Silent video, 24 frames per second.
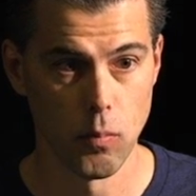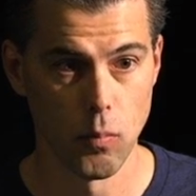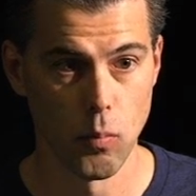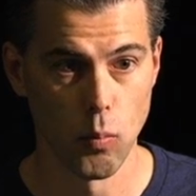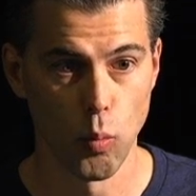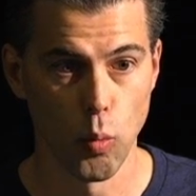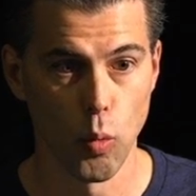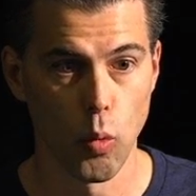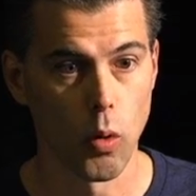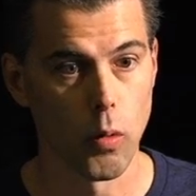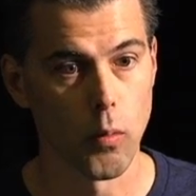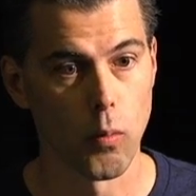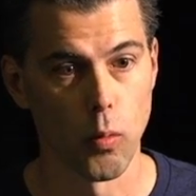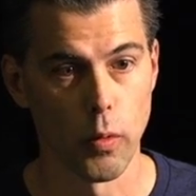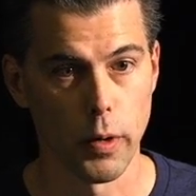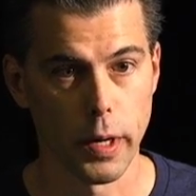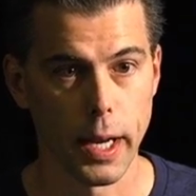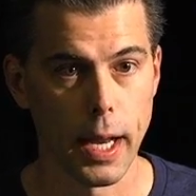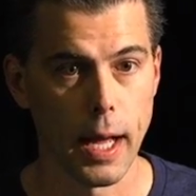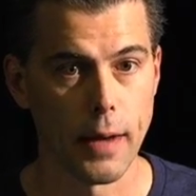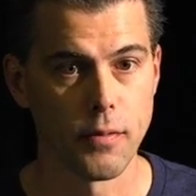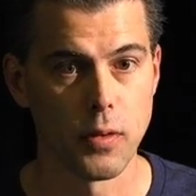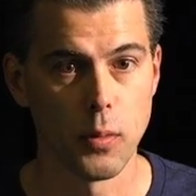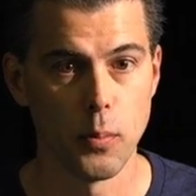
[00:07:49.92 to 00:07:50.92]
we're going
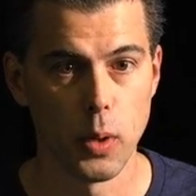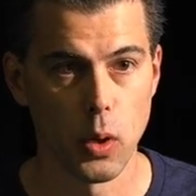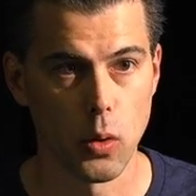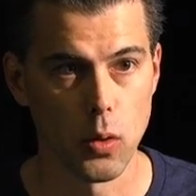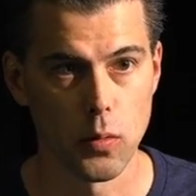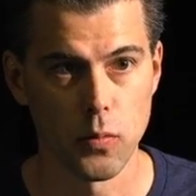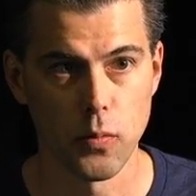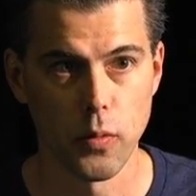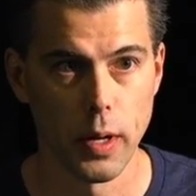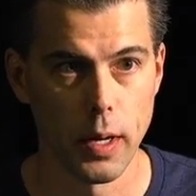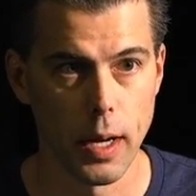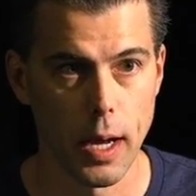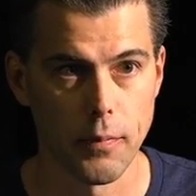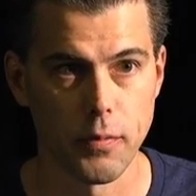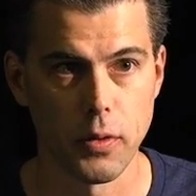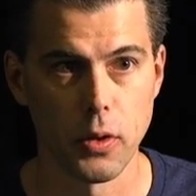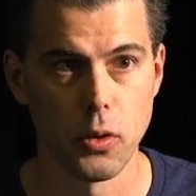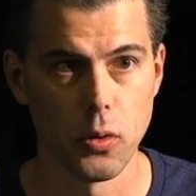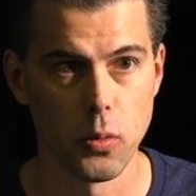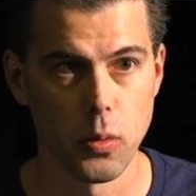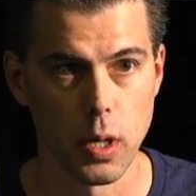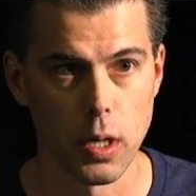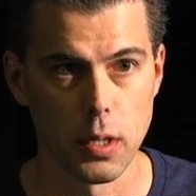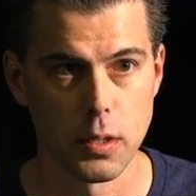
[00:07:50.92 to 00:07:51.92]
to have to build if we have to
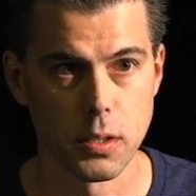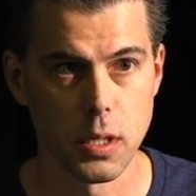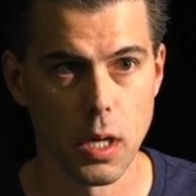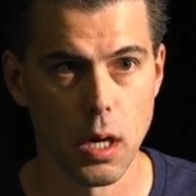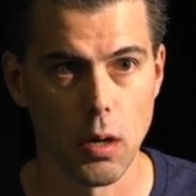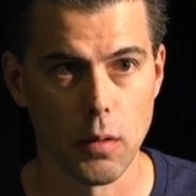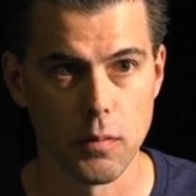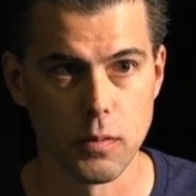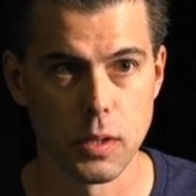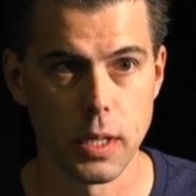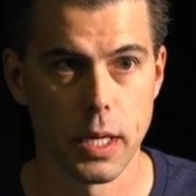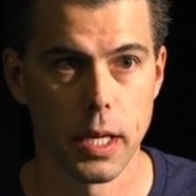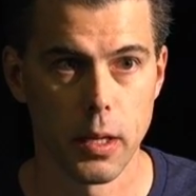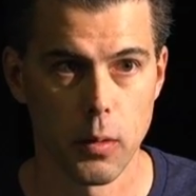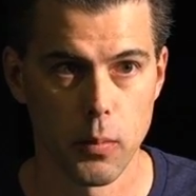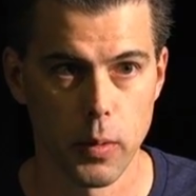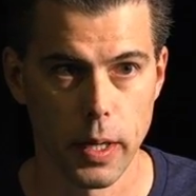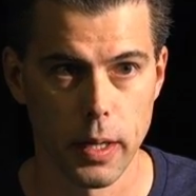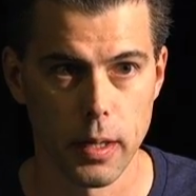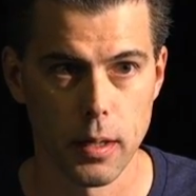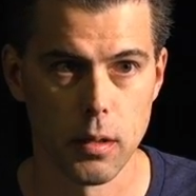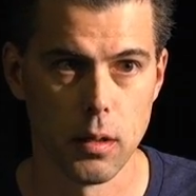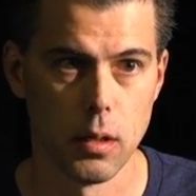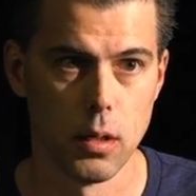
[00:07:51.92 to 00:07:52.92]
do it ourselves
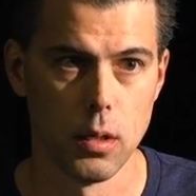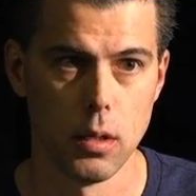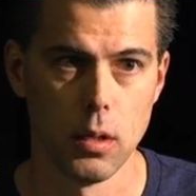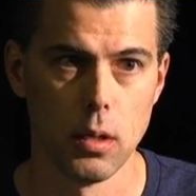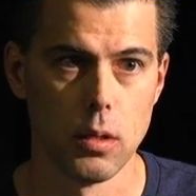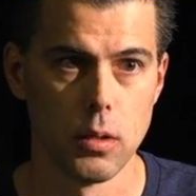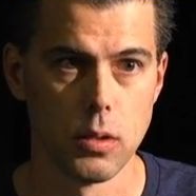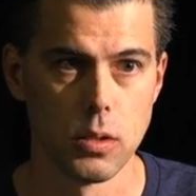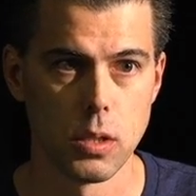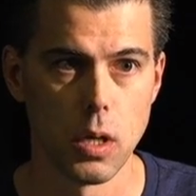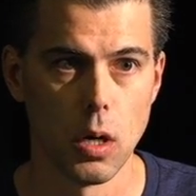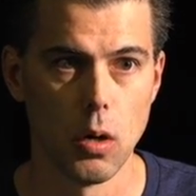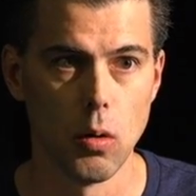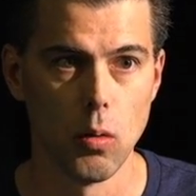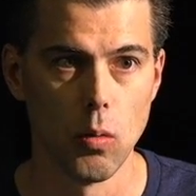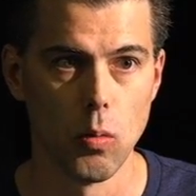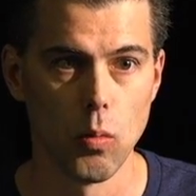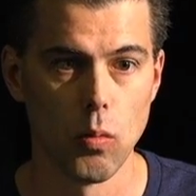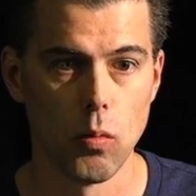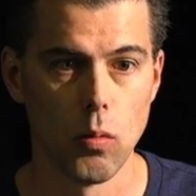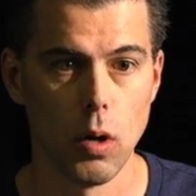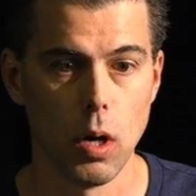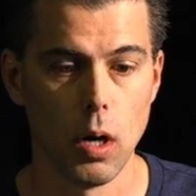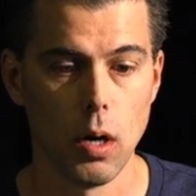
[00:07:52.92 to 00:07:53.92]
anyway.
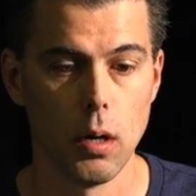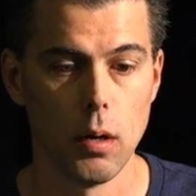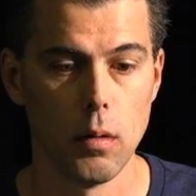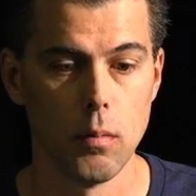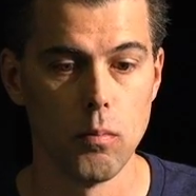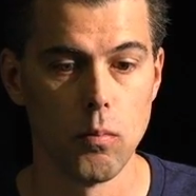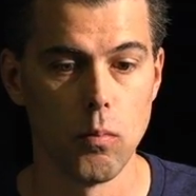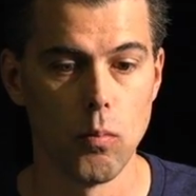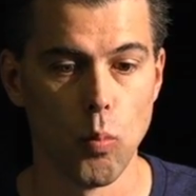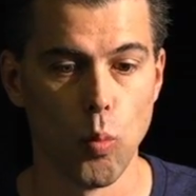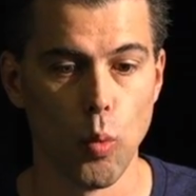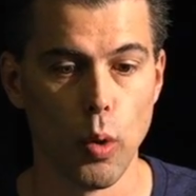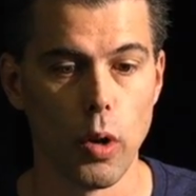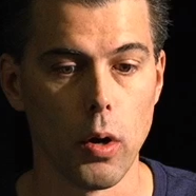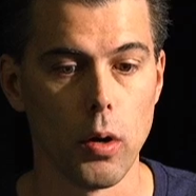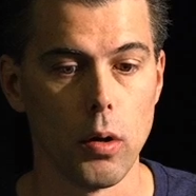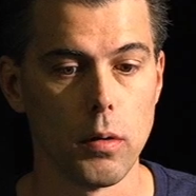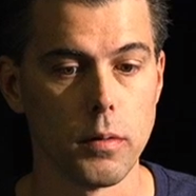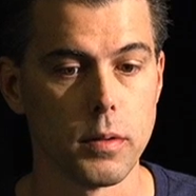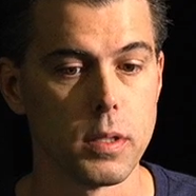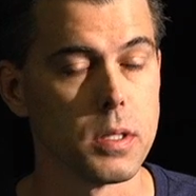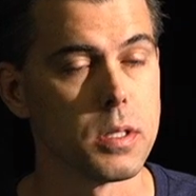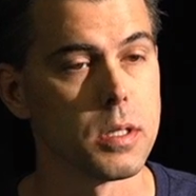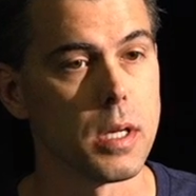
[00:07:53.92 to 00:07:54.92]
So we're
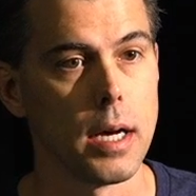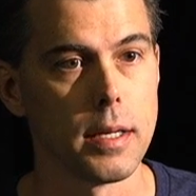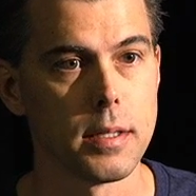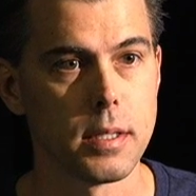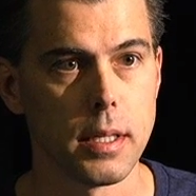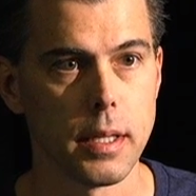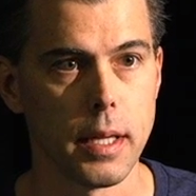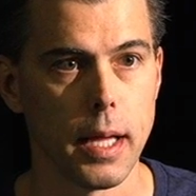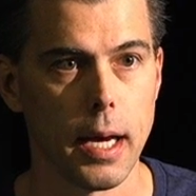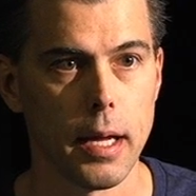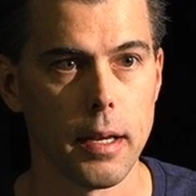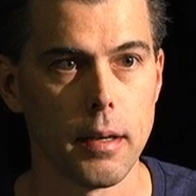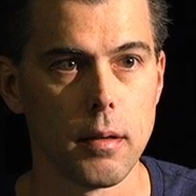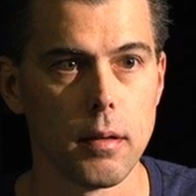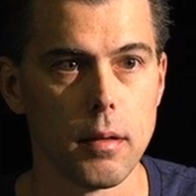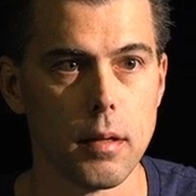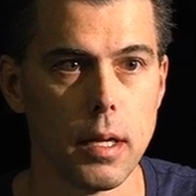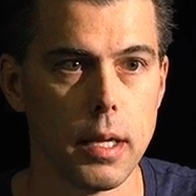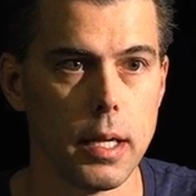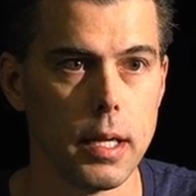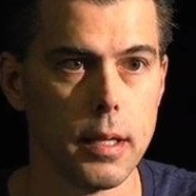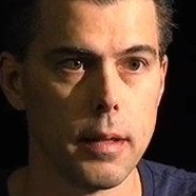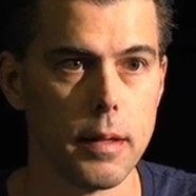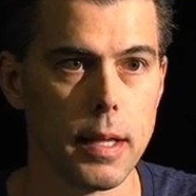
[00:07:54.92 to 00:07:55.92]
discussing that,
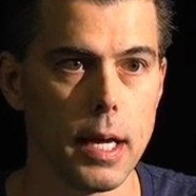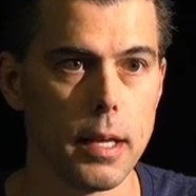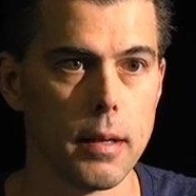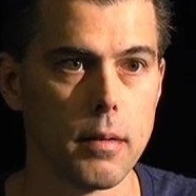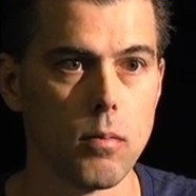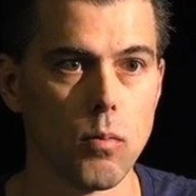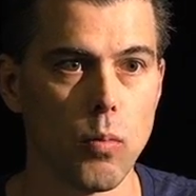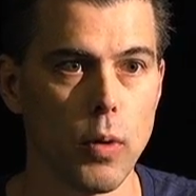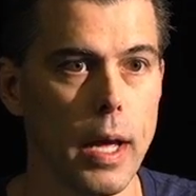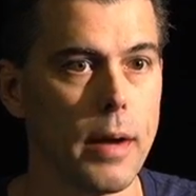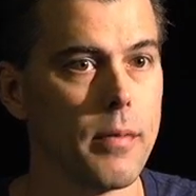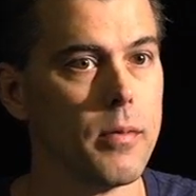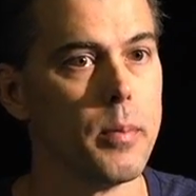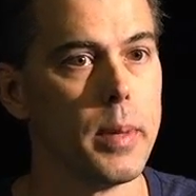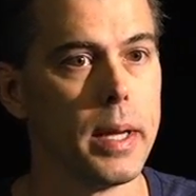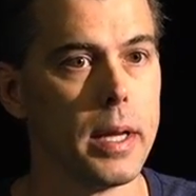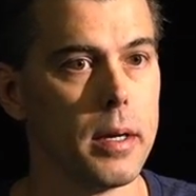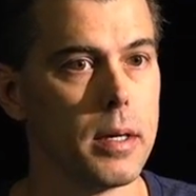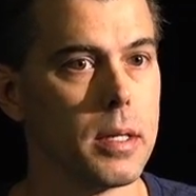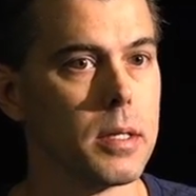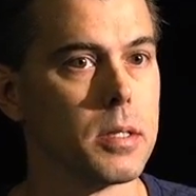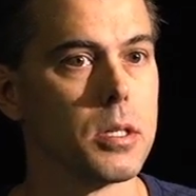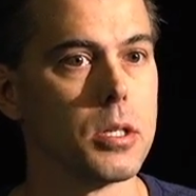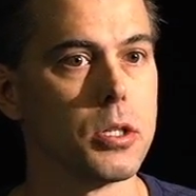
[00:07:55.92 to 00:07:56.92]
and that we haven't made
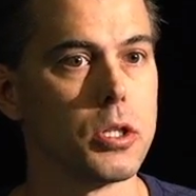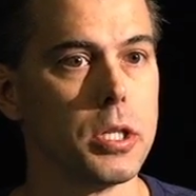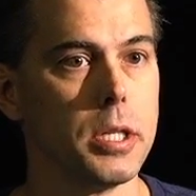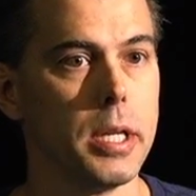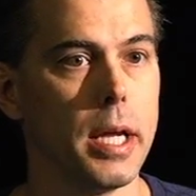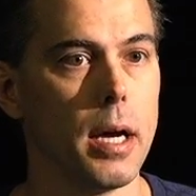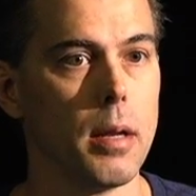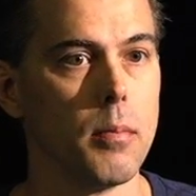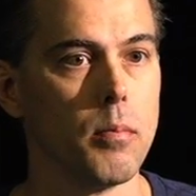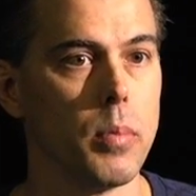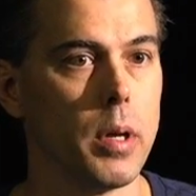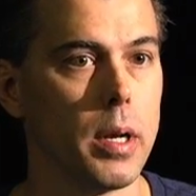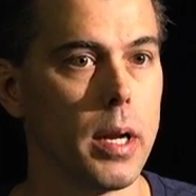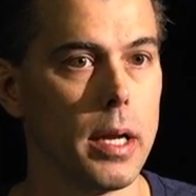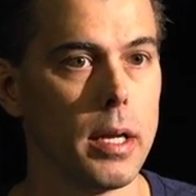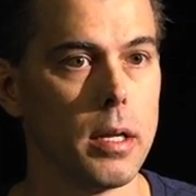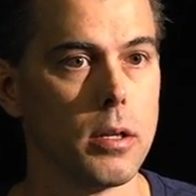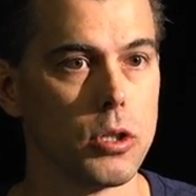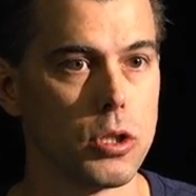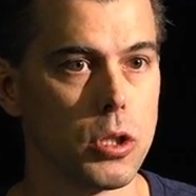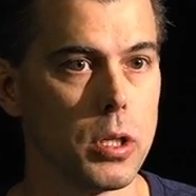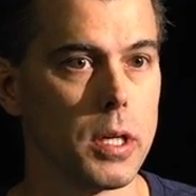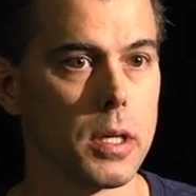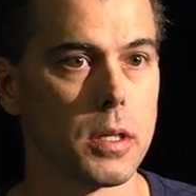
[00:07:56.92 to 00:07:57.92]
a decision yet, but
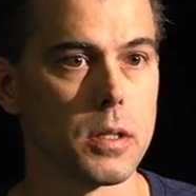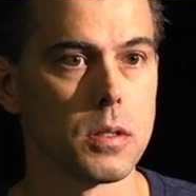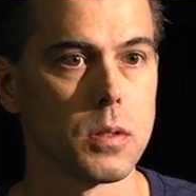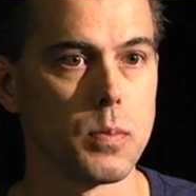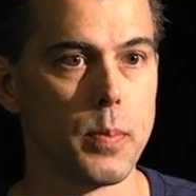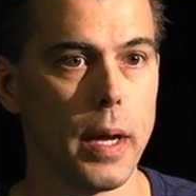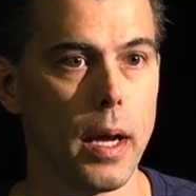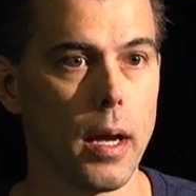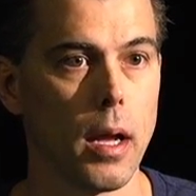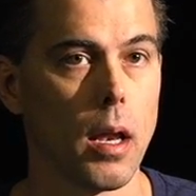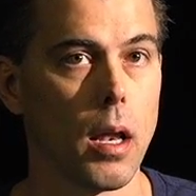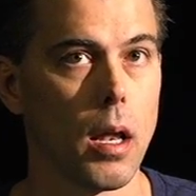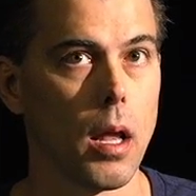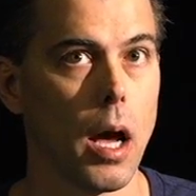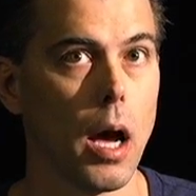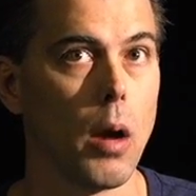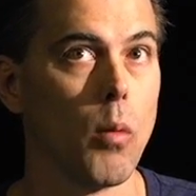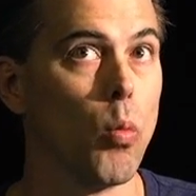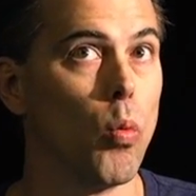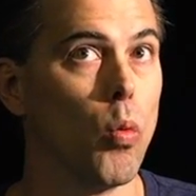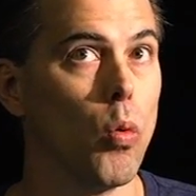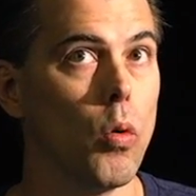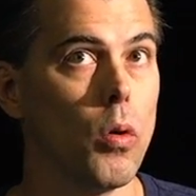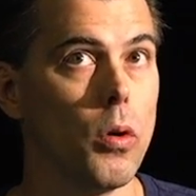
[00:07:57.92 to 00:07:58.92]
I
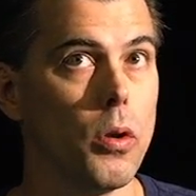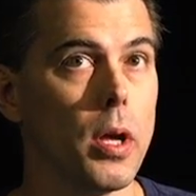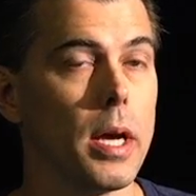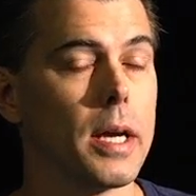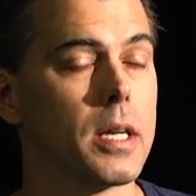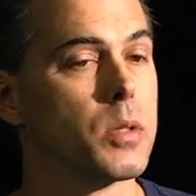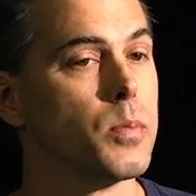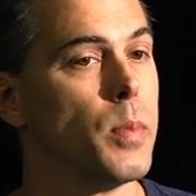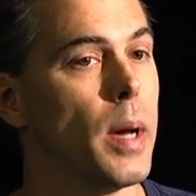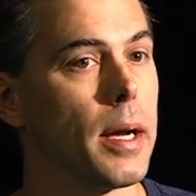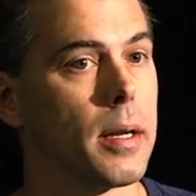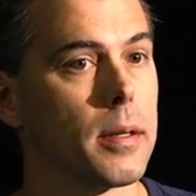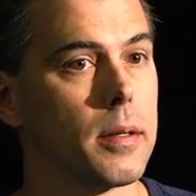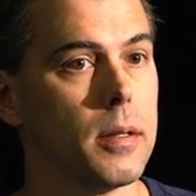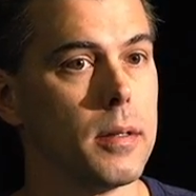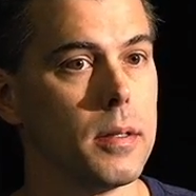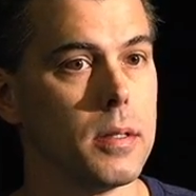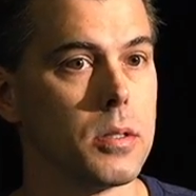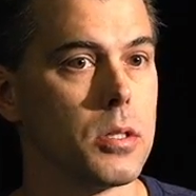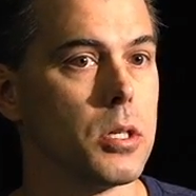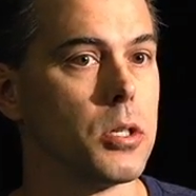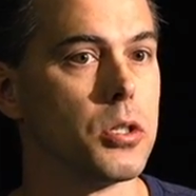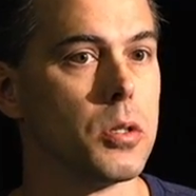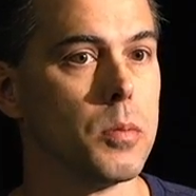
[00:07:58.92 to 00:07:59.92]
would expect a
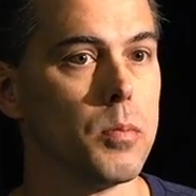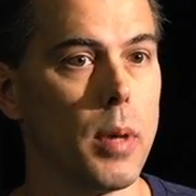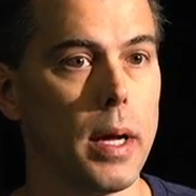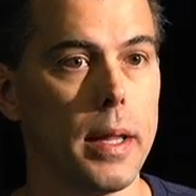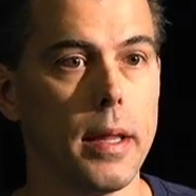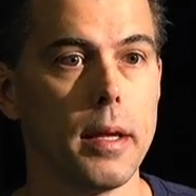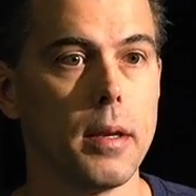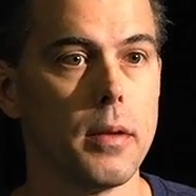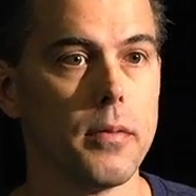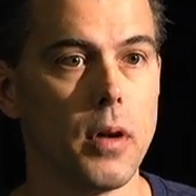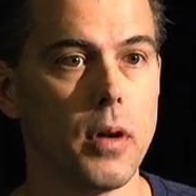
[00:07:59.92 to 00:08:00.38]
decision by the end of